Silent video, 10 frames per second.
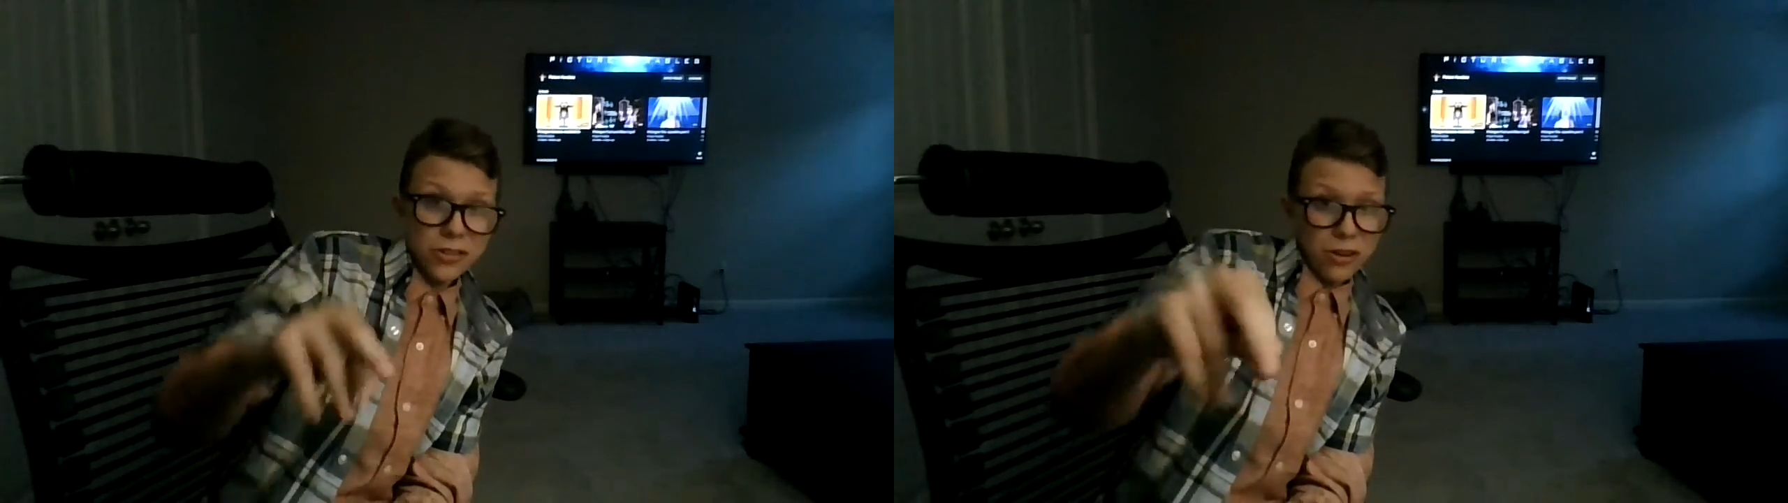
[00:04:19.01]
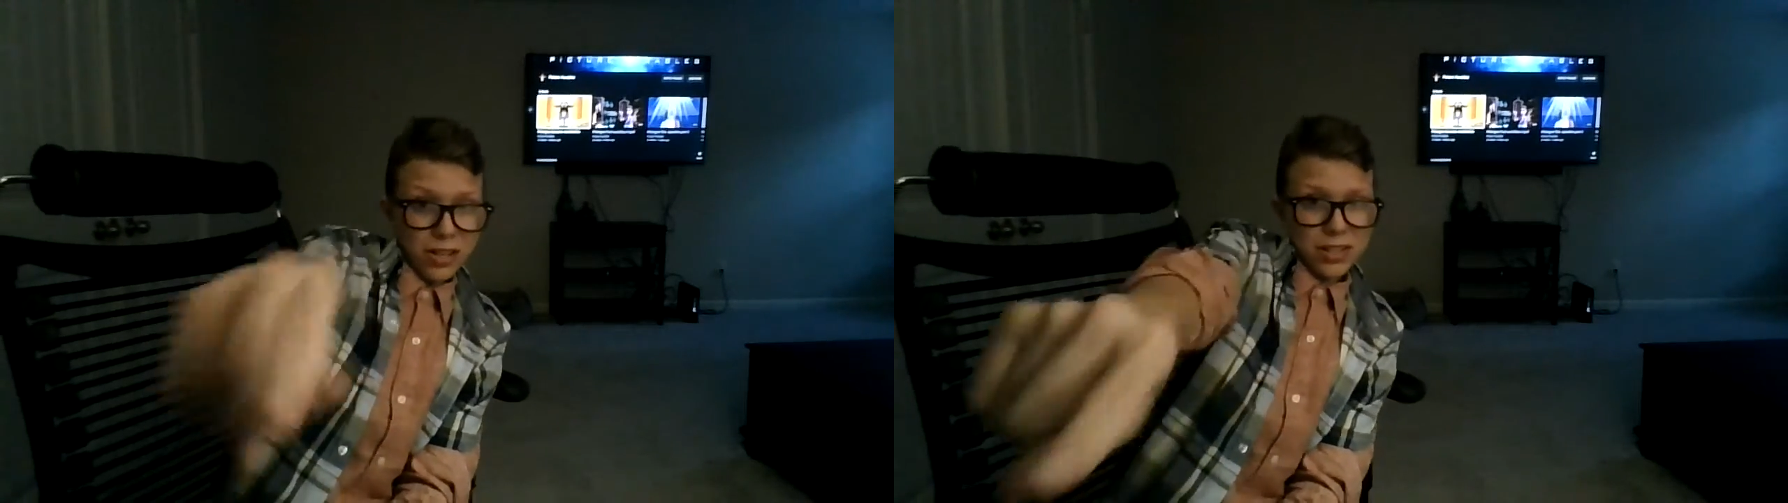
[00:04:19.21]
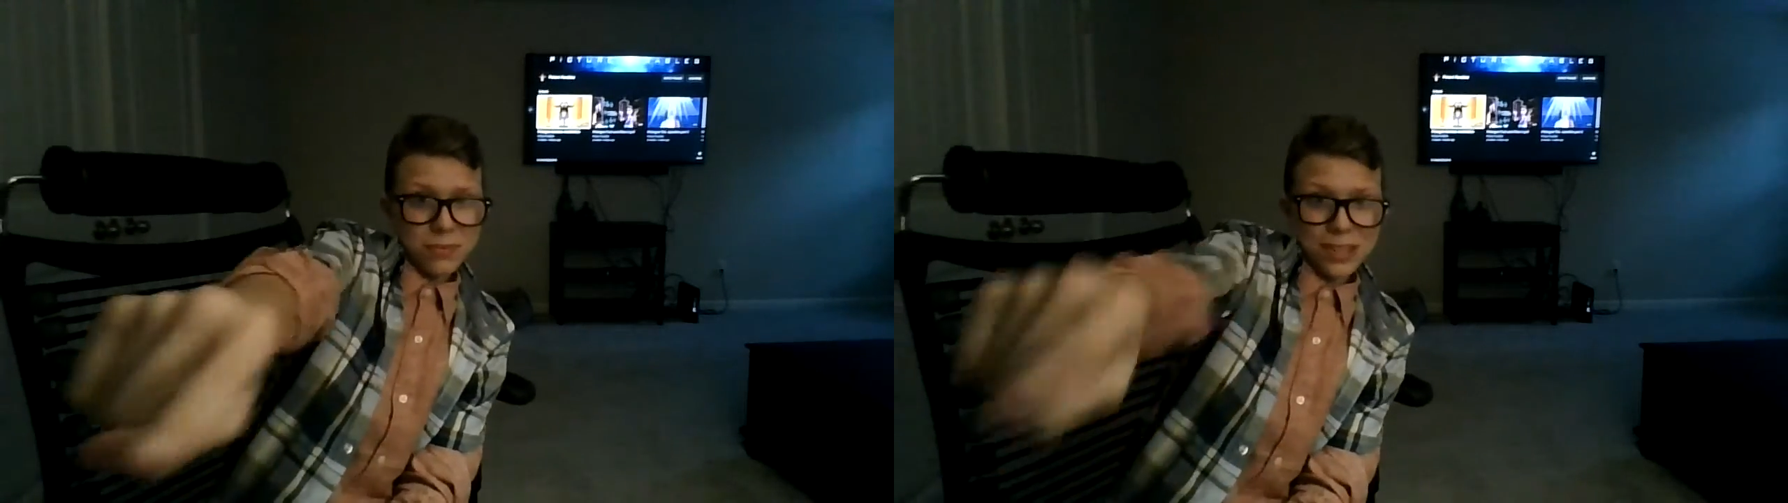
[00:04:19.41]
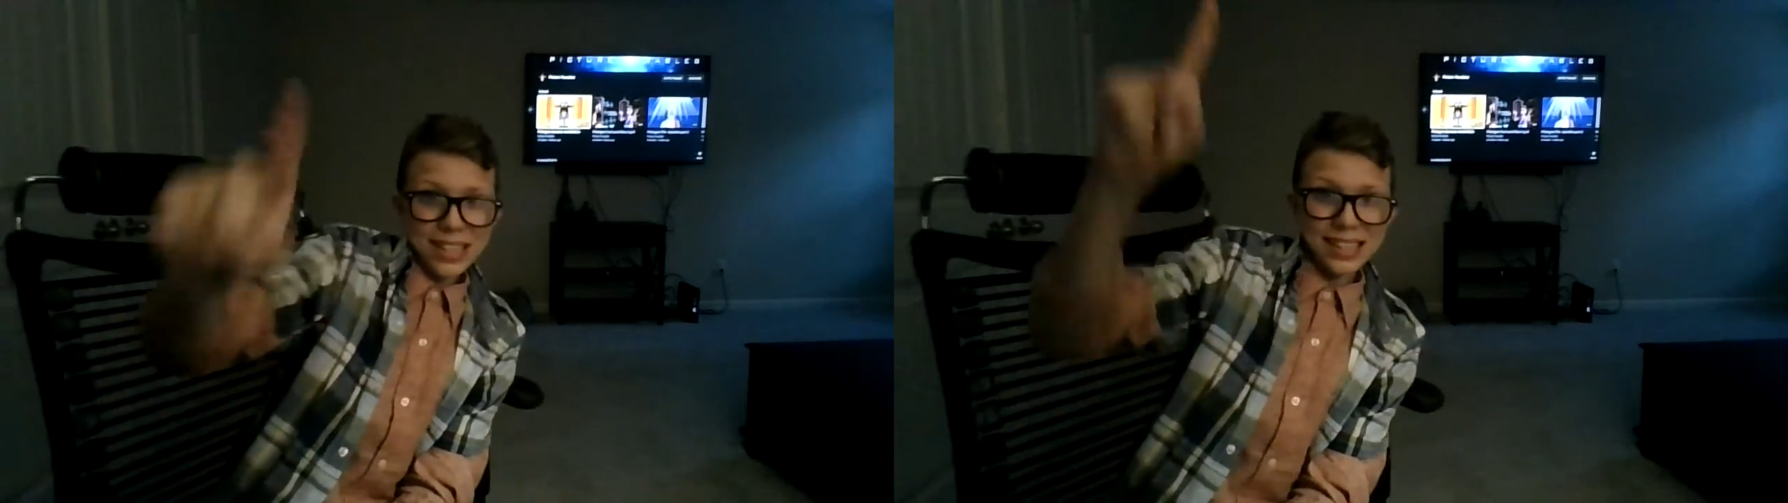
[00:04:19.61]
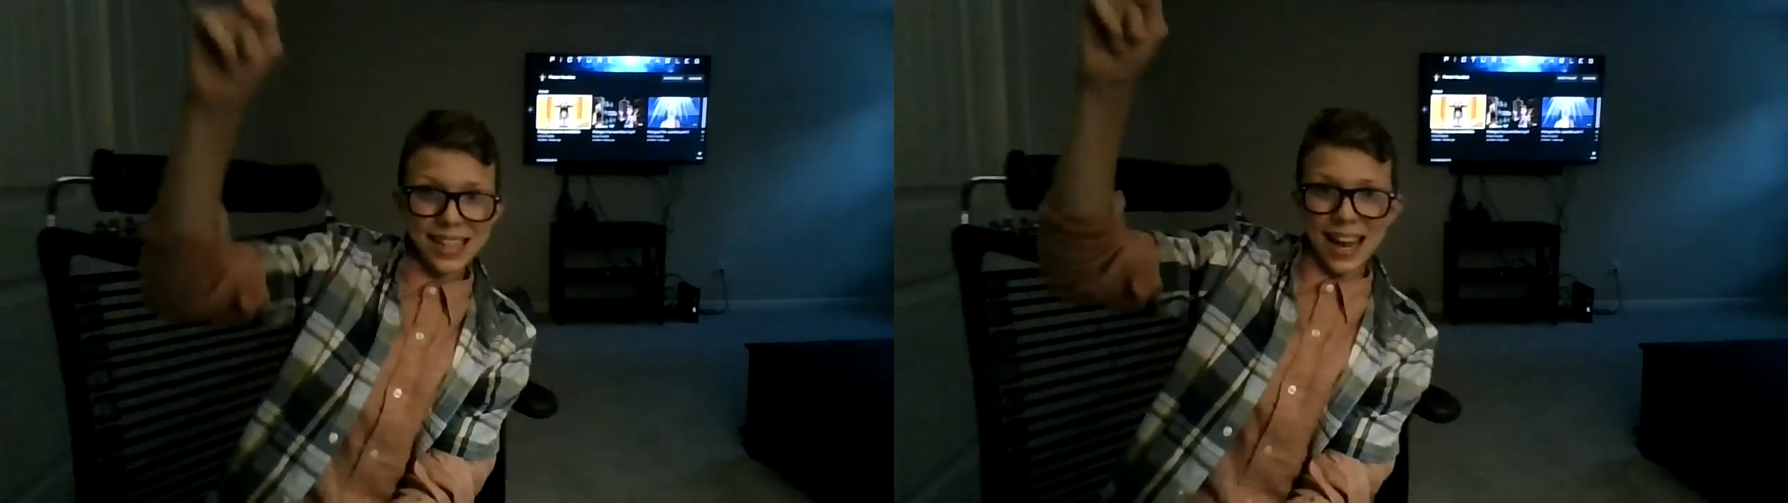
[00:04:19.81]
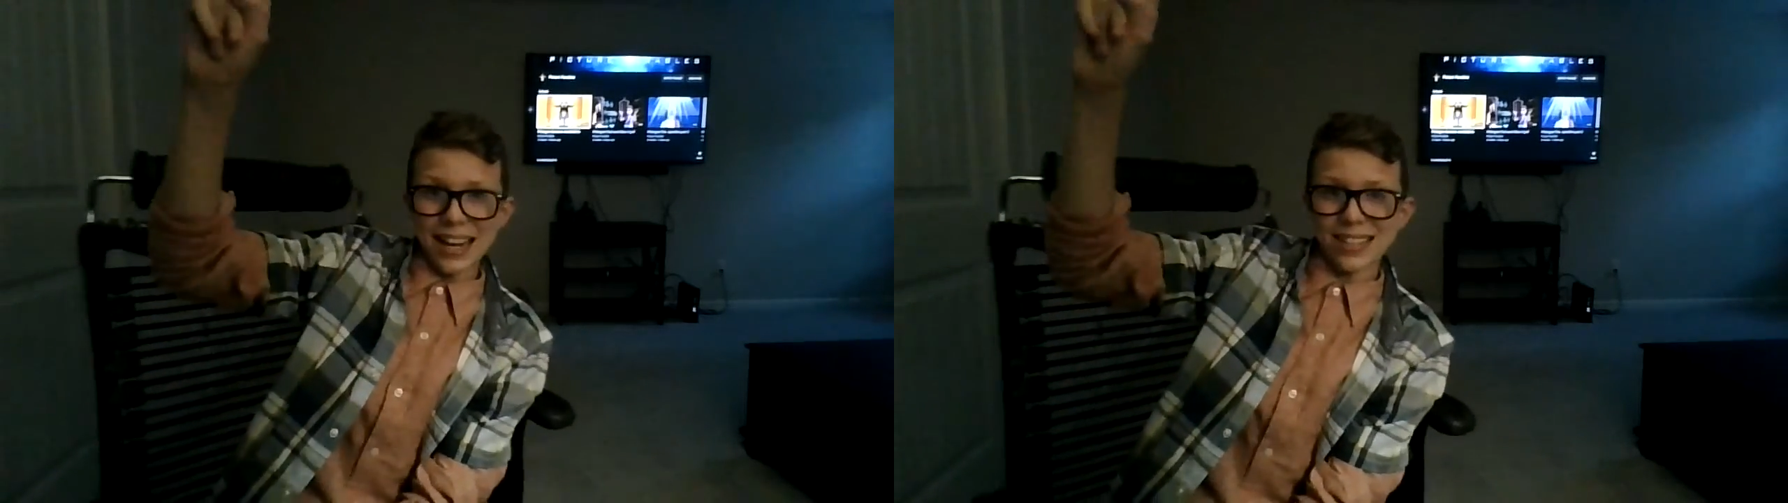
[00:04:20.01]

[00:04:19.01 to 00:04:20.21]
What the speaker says: you're awesome because God